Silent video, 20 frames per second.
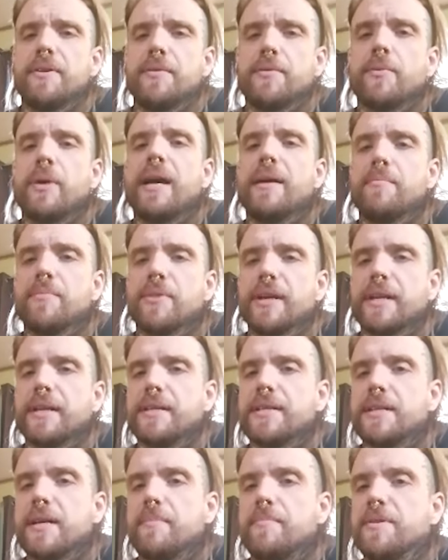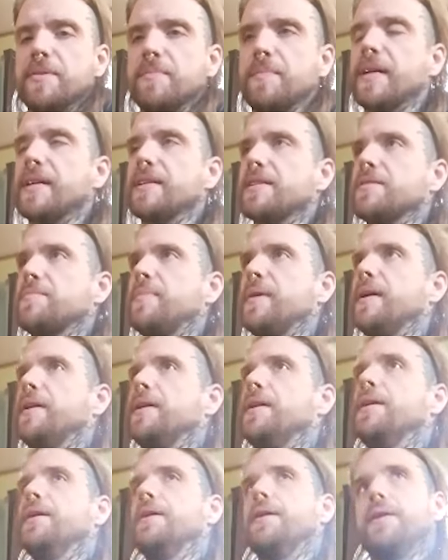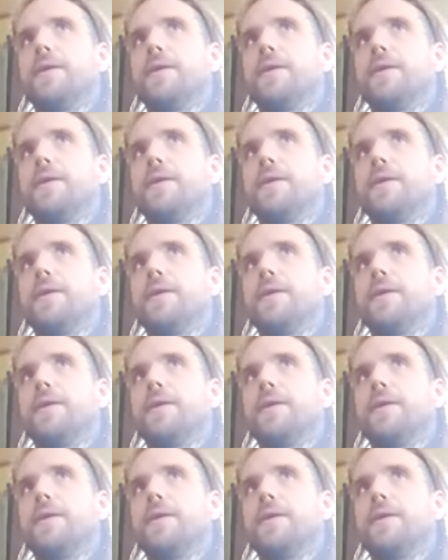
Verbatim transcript: Why I'm bringing this up is because it's been